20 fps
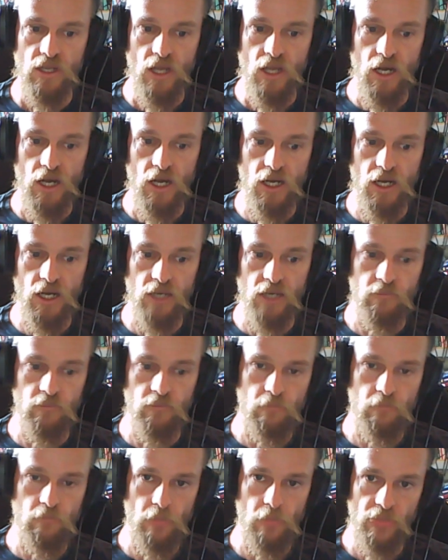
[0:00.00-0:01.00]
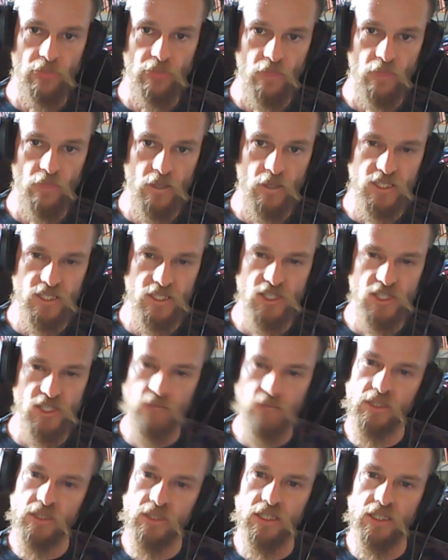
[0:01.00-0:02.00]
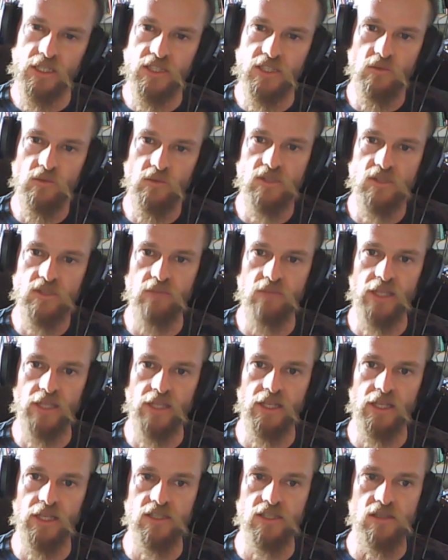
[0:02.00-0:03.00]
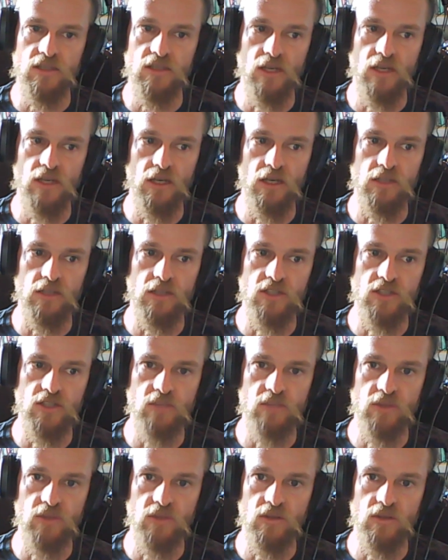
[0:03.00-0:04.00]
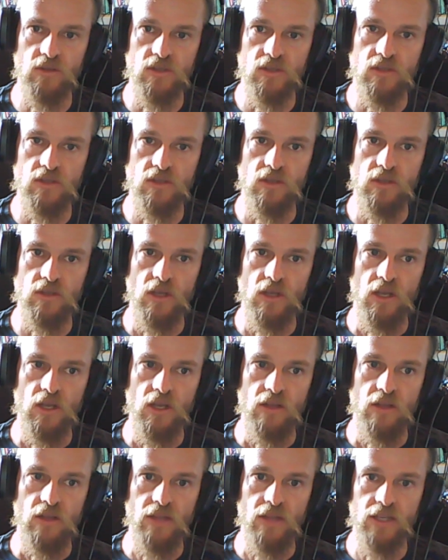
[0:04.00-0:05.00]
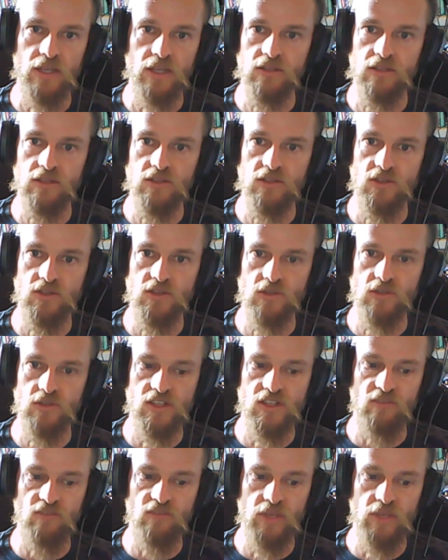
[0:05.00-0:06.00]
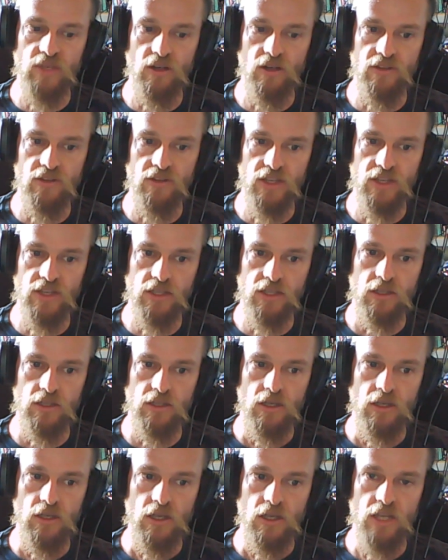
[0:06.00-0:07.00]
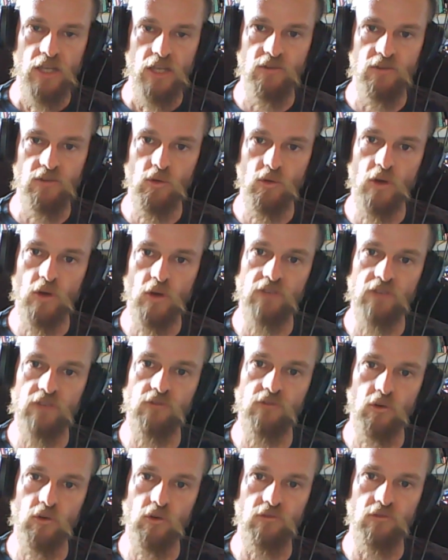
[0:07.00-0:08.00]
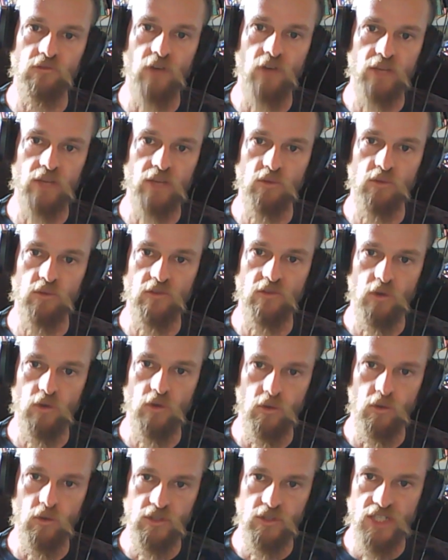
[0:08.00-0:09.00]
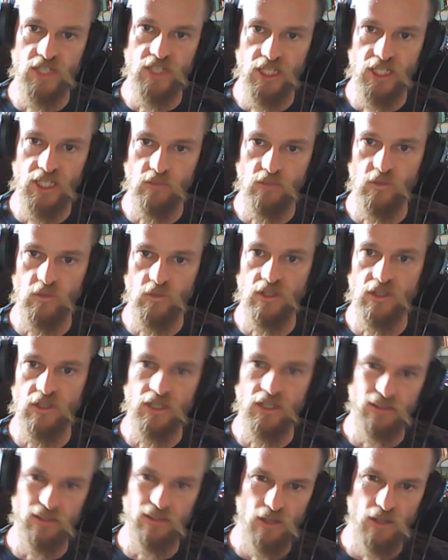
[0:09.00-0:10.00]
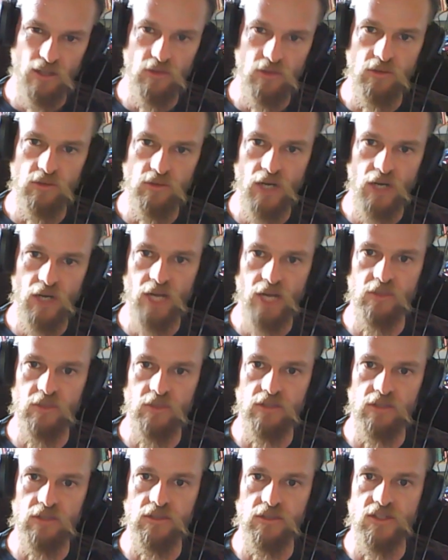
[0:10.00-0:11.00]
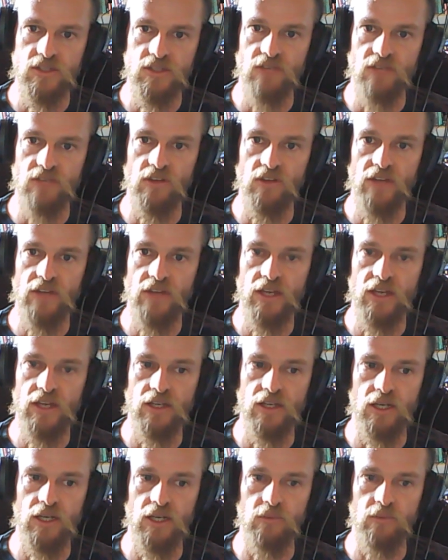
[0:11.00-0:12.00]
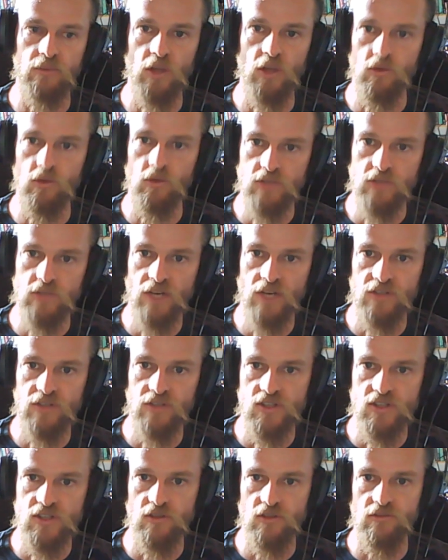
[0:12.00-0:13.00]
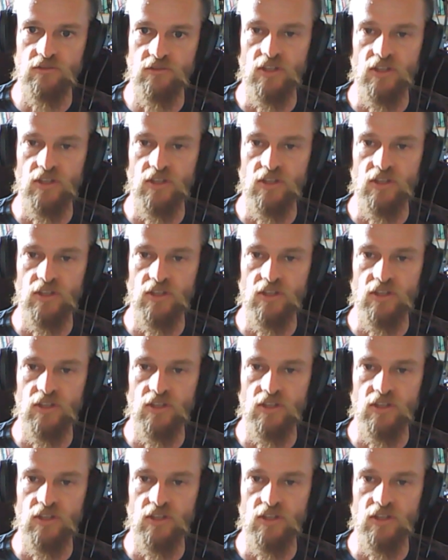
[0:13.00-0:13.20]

I generally lean towards the Bloodletters just because they can destroy stuff, but I think if you're going to fight more of a horde team with like low armor and stuff like that, low toughness sort of